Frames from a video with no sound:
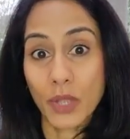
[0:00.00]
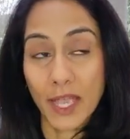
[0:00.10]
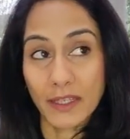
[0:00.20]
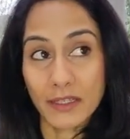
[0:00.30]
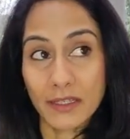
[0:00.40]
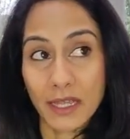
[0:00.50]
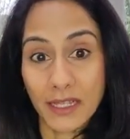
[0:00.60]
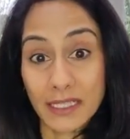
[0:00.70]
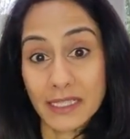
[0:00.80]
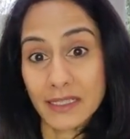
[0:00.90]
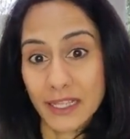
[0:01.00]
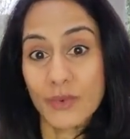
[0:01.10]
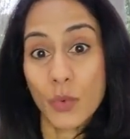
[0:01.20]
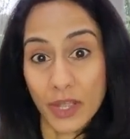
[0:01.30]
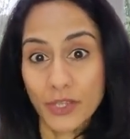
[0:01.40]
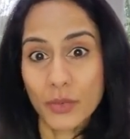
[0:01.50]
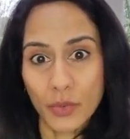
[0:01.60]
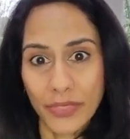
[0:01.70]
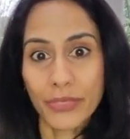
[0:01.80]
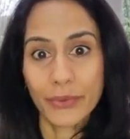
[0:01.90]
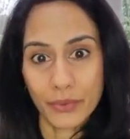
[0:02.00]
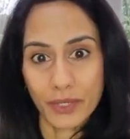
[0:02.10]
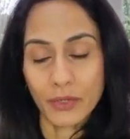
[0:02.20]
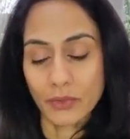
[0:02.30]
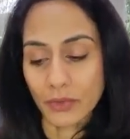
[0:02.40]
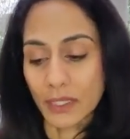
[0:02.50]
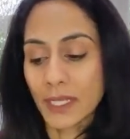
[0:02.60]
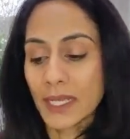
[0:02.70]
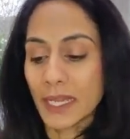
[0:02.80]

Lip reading: and understand why you went through it all.